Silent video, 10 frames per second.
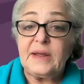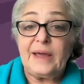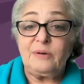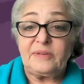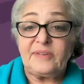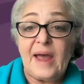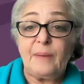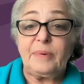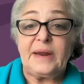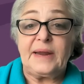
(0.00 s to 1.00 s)
and what's
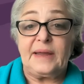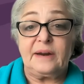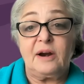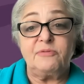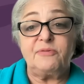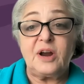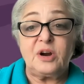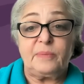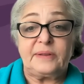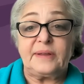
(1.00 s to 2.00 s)
happening in our
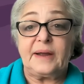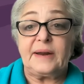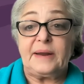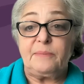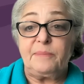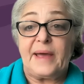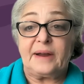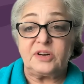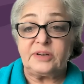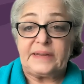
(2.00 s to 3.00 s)
environment that can
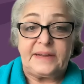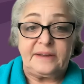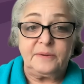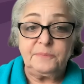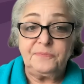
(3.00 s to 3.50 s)
impact our league.